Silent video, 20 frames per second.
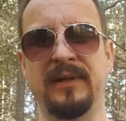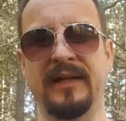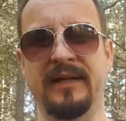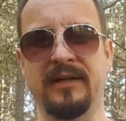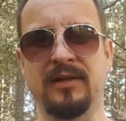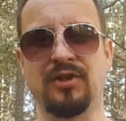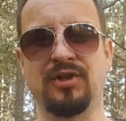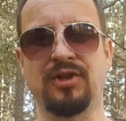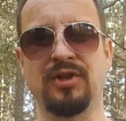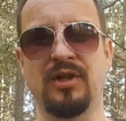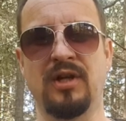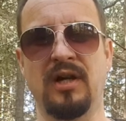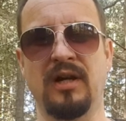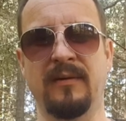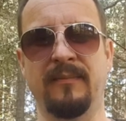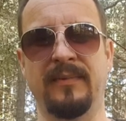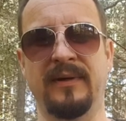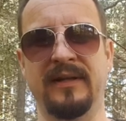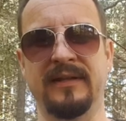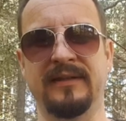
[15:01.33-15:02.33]
like a shock,
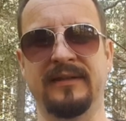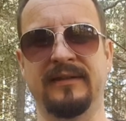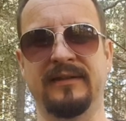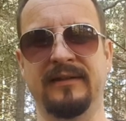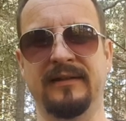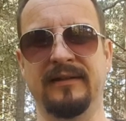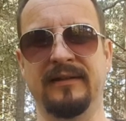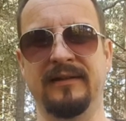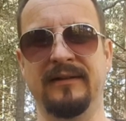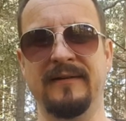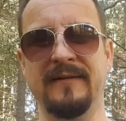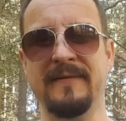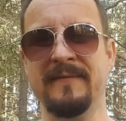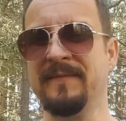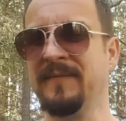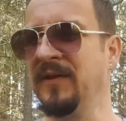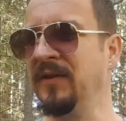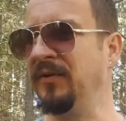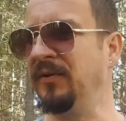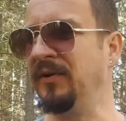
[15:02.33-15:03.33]
but uh,
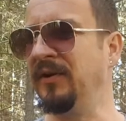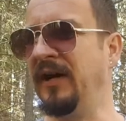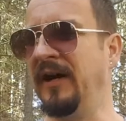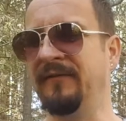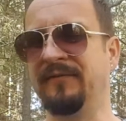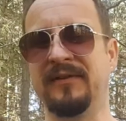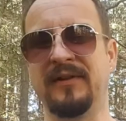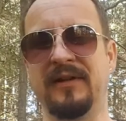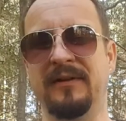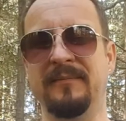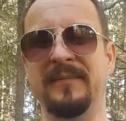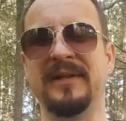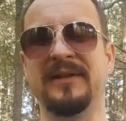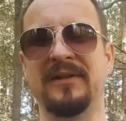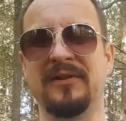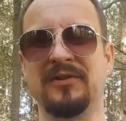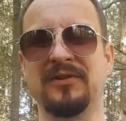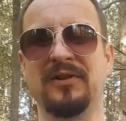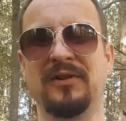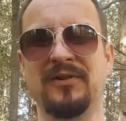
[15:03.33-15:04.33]
you know after a
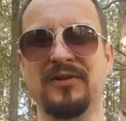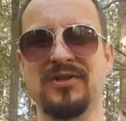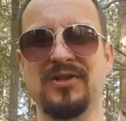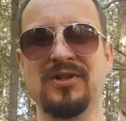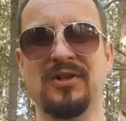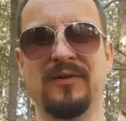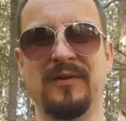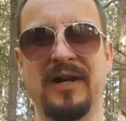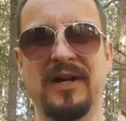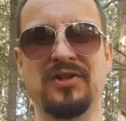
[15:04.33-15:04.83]
minute or so,